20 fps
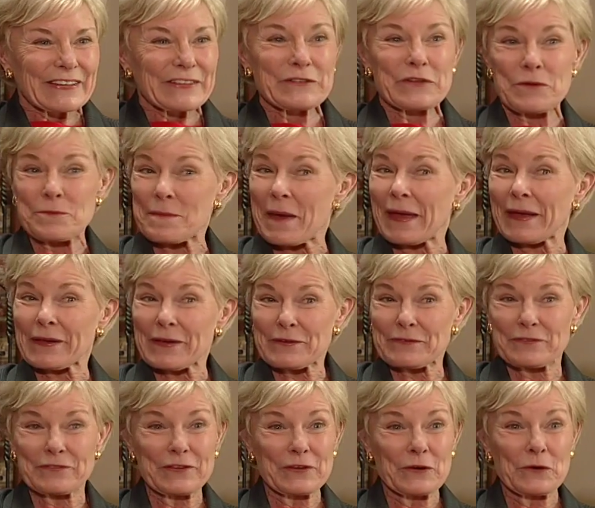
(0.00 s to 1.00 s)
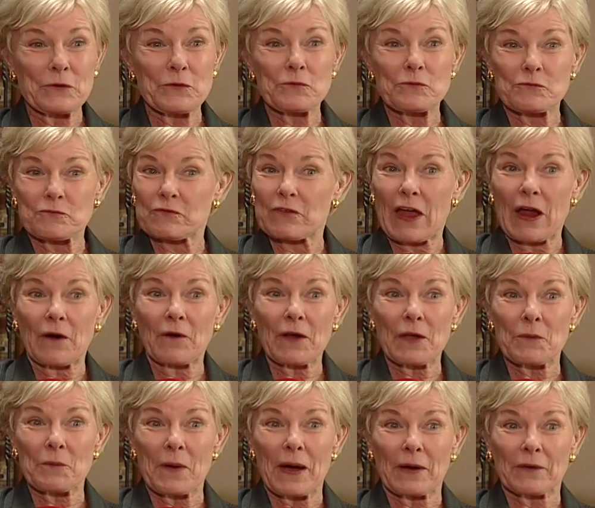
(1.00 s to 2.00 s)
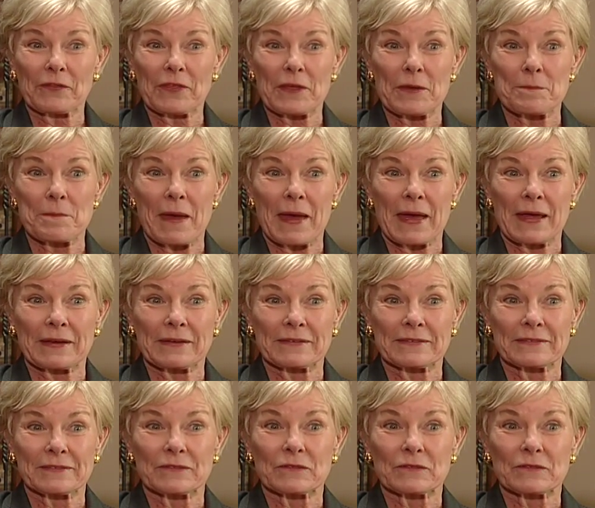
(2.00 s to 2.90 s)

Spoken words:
to make a few very wealthy men